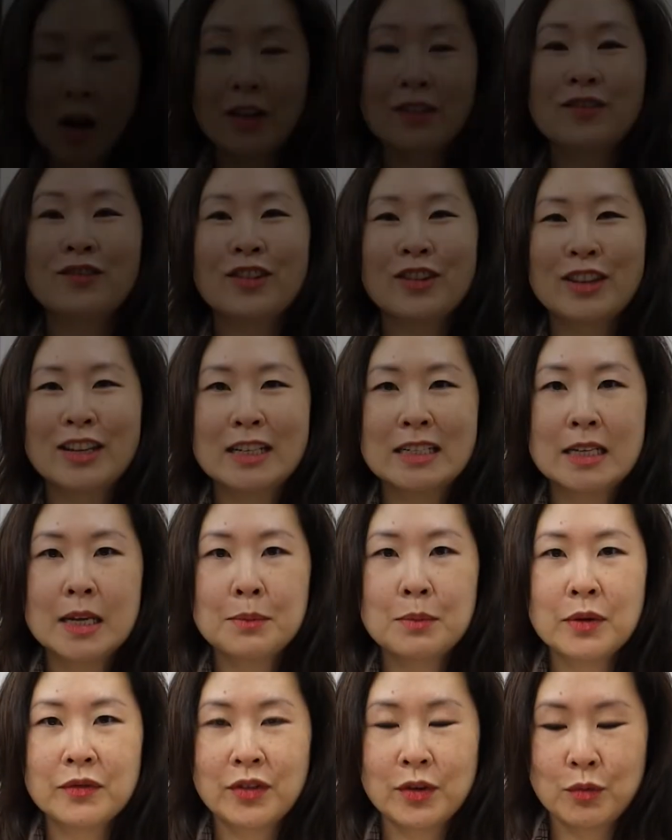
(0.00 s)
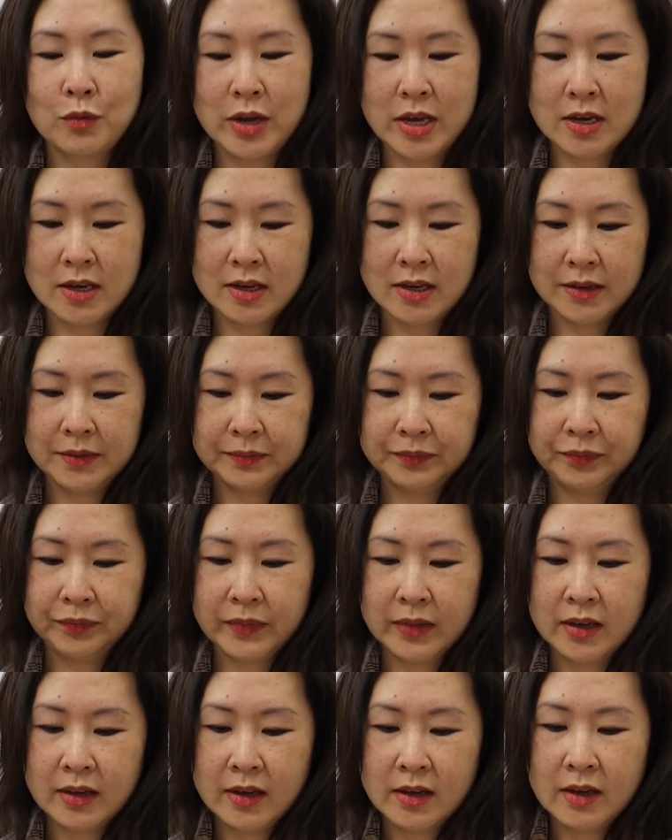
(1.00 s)
on for the tip of the week.
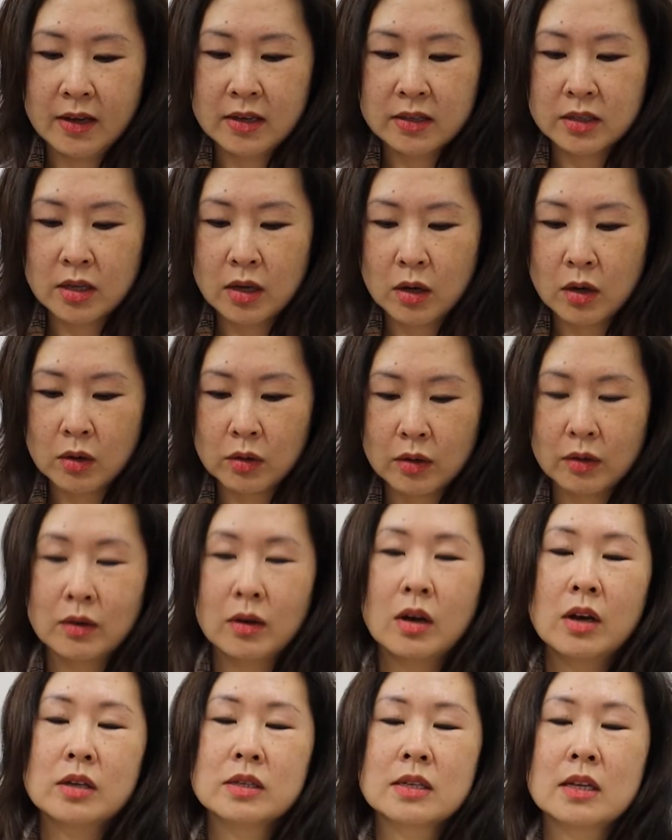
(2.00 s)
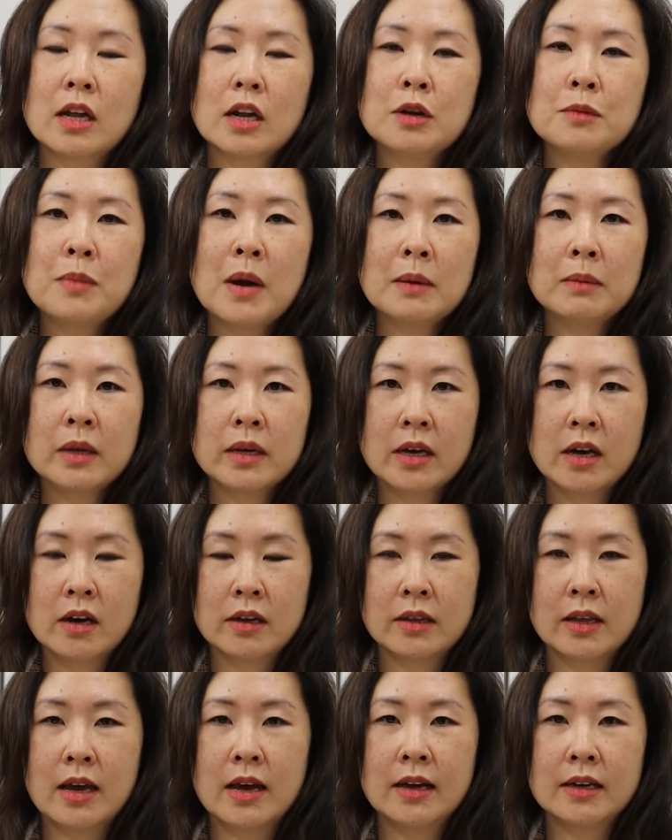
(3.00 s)
So Solano Public
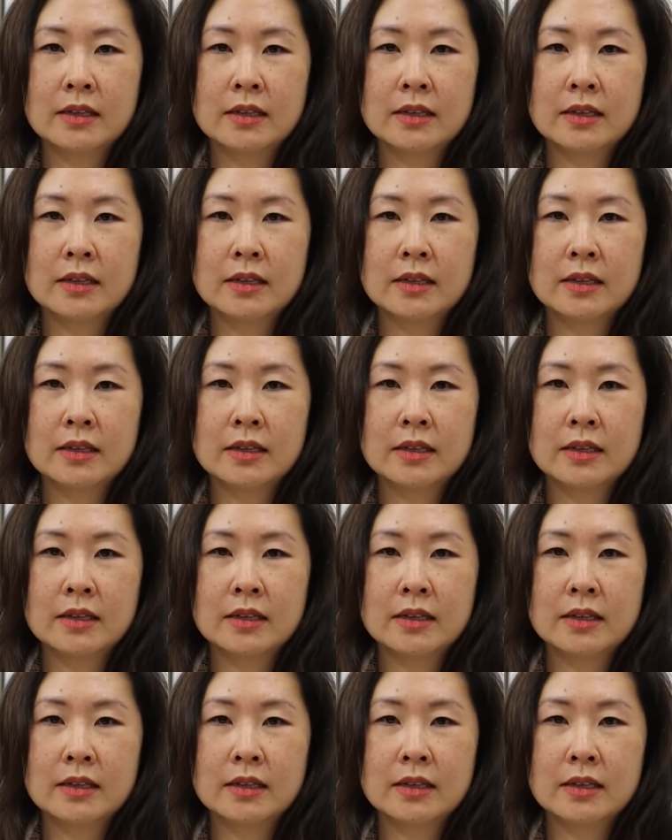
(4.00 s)
Health